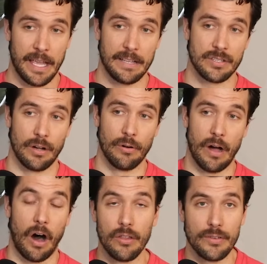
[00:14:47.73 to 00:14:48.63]
And so
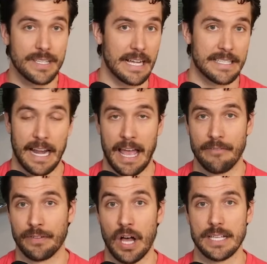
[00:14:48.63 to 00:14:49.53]
all of those guys kind of
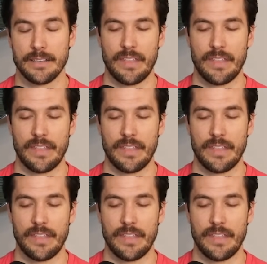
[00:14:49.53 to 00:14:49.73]
have flaws.